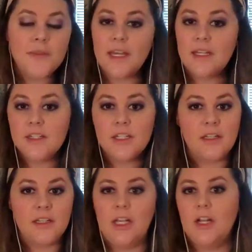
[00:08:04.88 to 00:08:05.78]

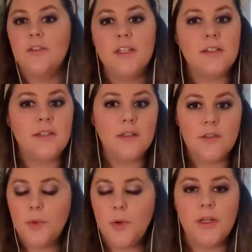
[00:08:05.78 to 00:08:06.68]
into, this silver
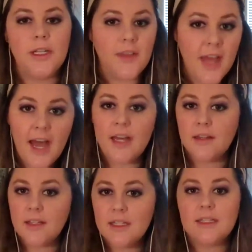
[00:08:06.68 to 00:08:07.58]
bullet and that,
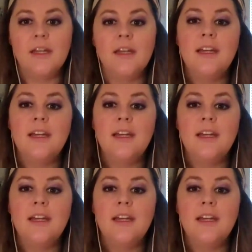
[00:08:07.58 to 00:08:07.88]
and this,